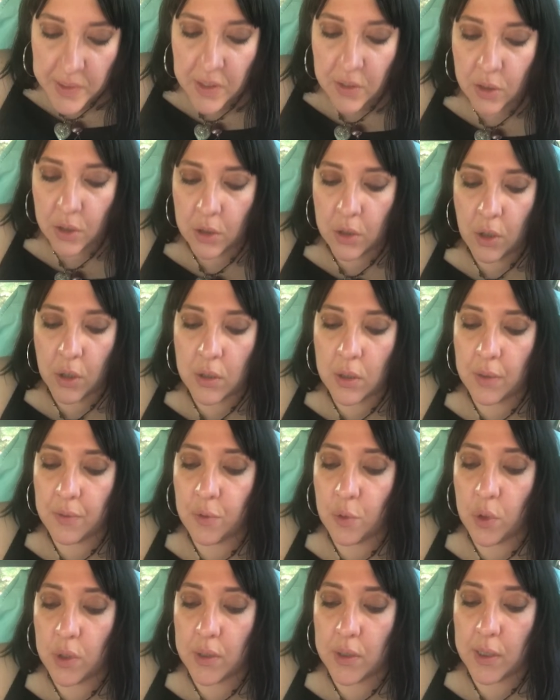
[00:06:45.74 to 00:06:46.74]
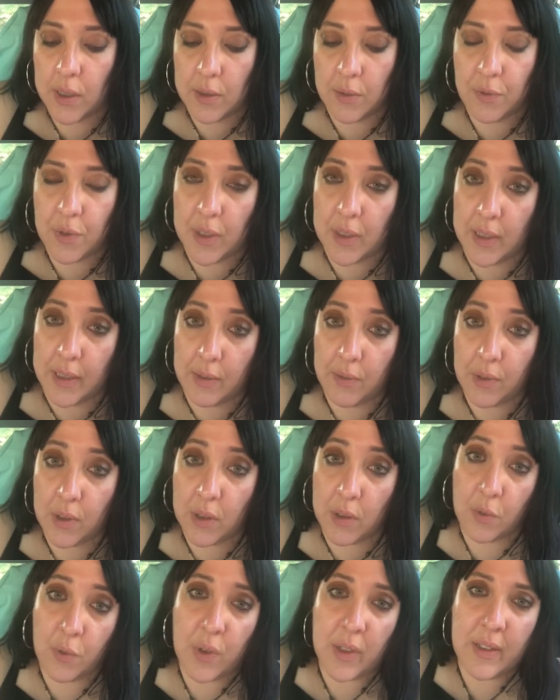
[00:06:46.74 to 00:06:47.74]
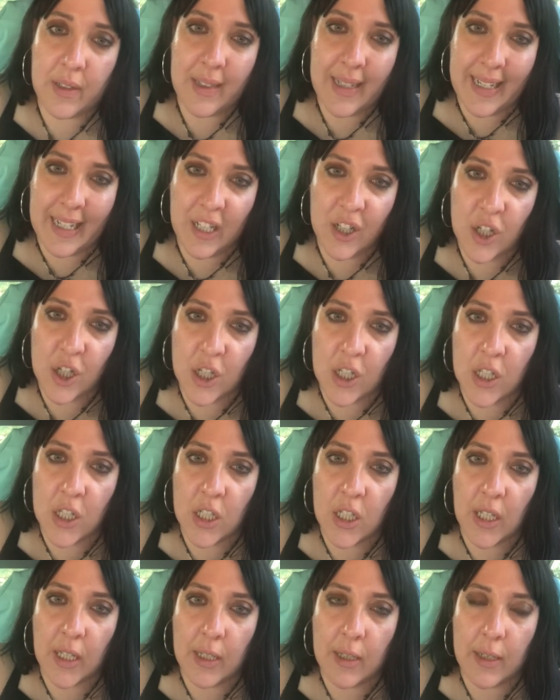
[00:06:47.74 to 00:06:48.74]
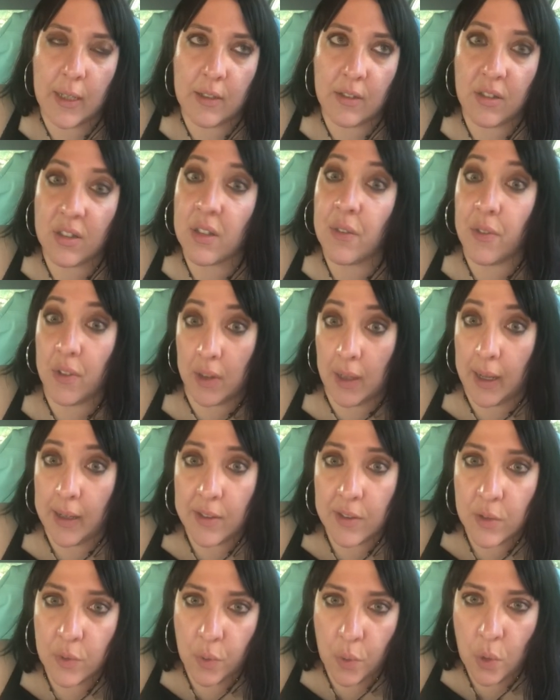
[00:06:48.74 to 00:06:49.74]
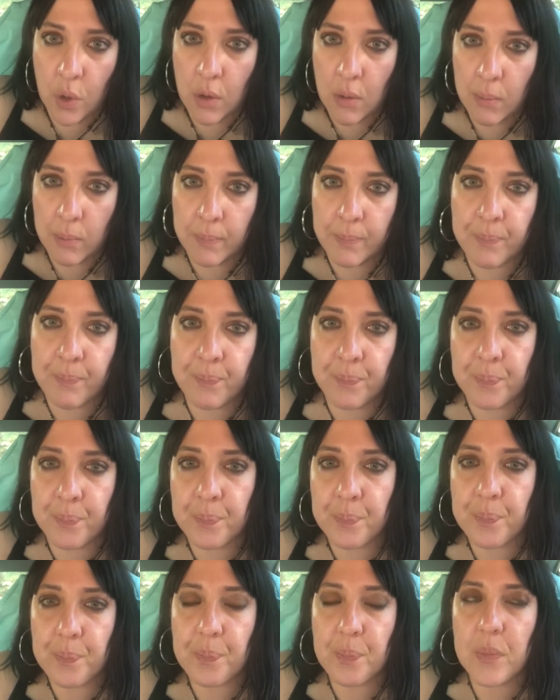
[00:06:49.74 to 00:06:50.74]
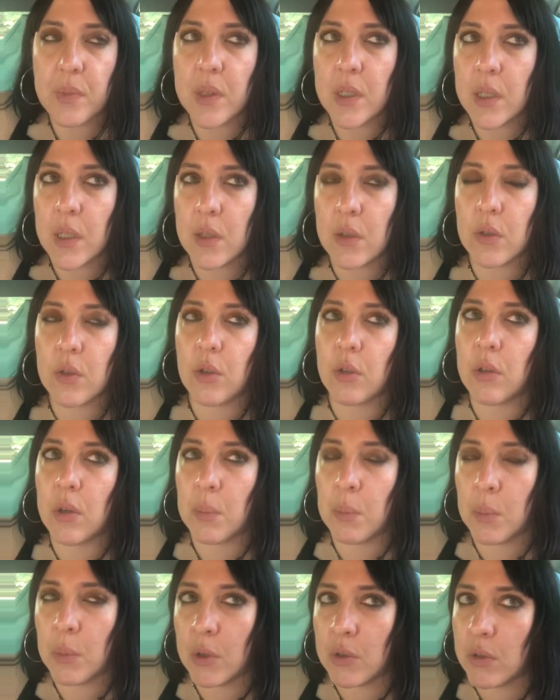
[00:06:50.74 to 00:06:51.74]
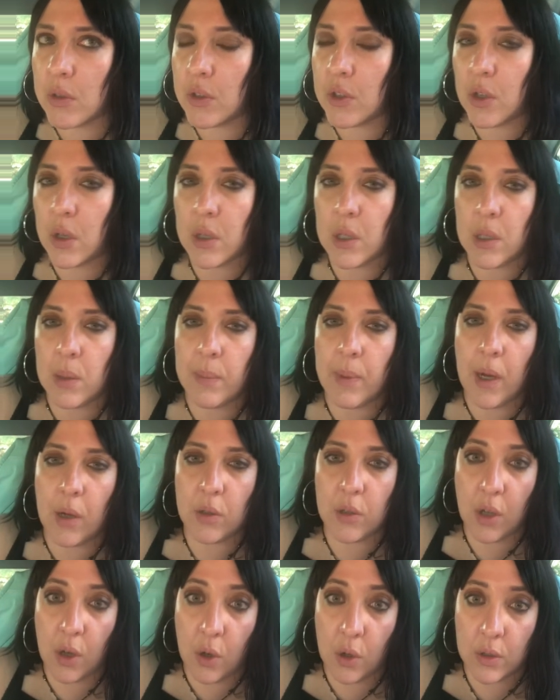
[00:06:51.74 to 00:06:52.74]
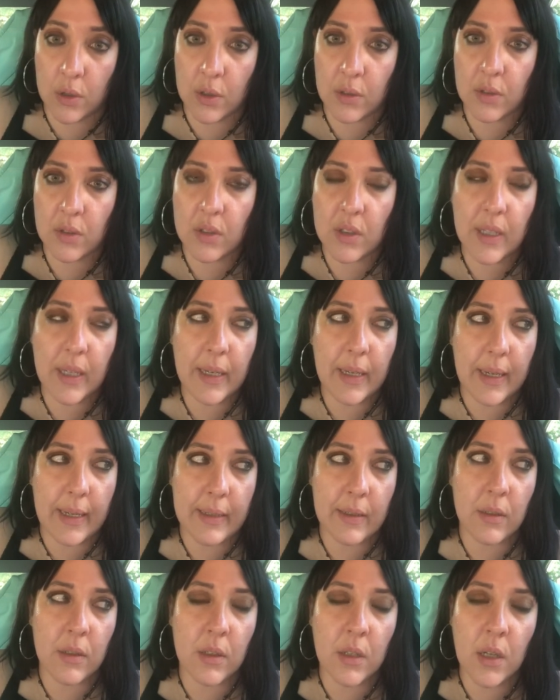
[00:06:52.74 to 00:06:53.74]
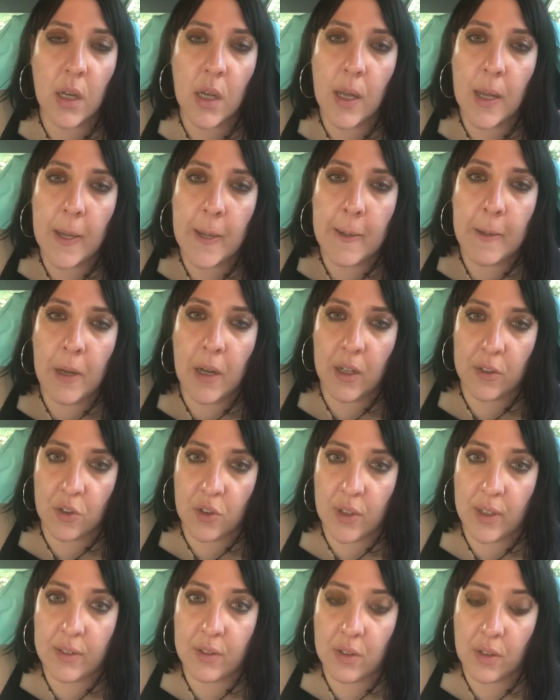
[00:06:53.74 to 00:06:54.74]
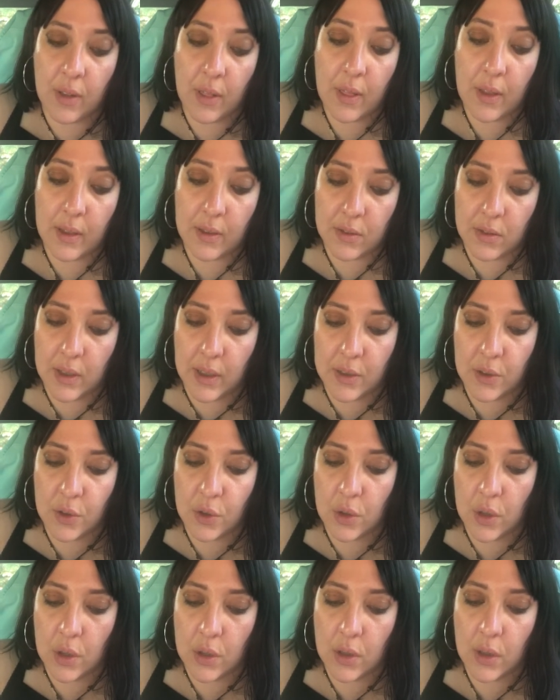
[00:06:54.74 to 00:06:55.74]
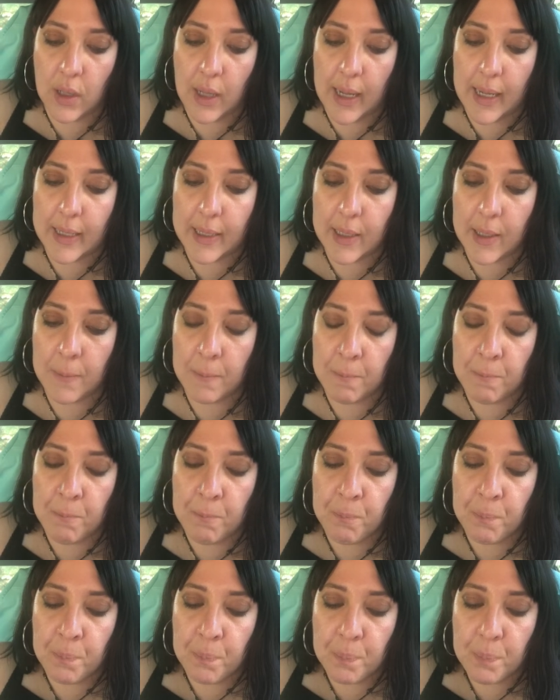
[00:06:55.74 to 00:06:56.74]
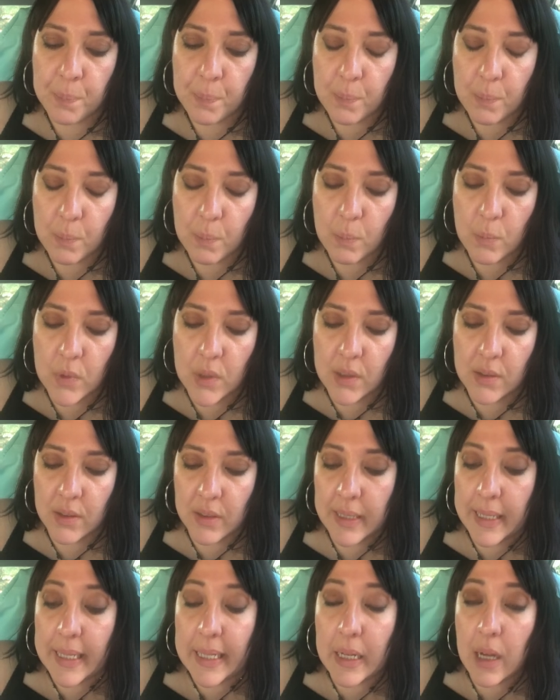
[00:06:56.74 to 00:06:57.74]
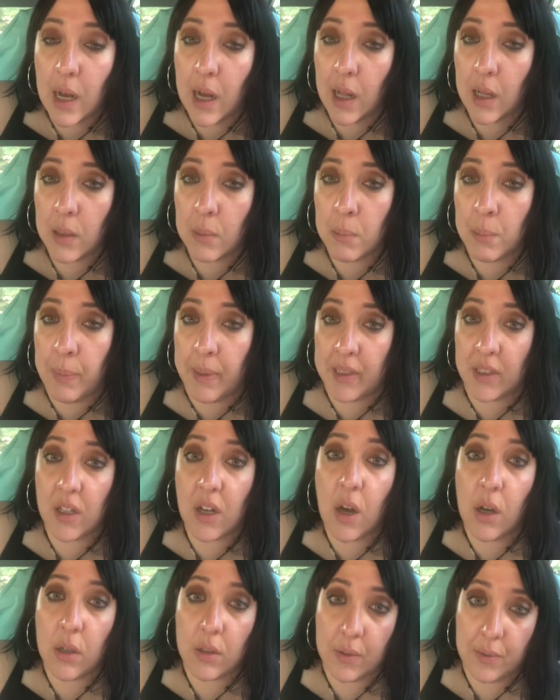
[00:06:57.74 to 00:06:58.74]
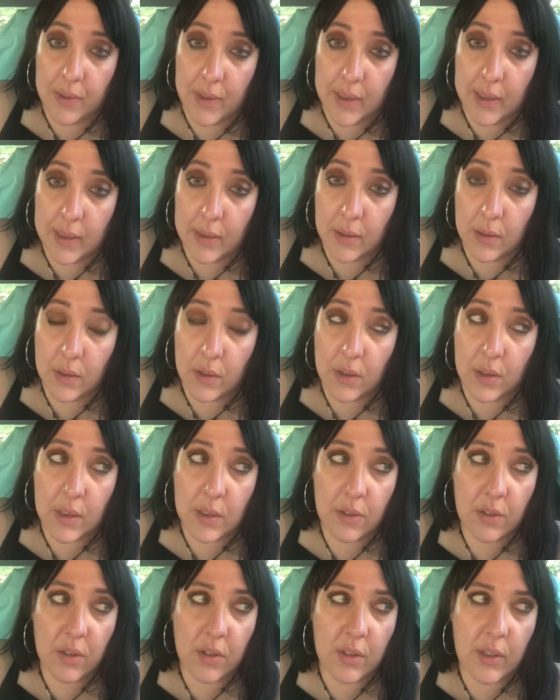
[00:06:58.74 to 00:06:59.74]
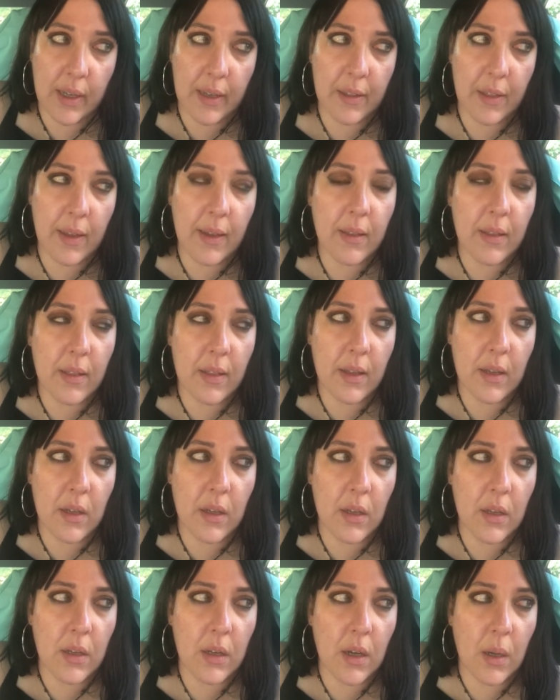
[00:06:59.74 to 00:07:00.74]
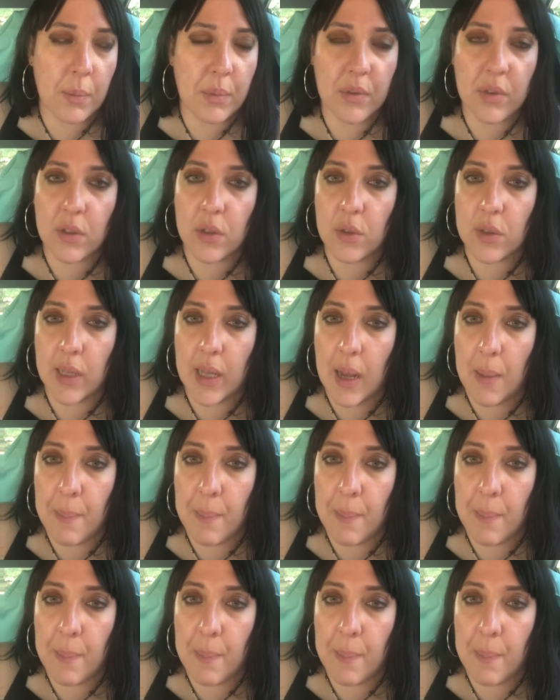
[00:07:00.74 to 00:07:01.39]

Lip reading: So don't avoid confrontation in a civilized form. So I'm mostly talking about honesty and addressing things that you don't like. Stay calm but confident. This is, I think, the absolutely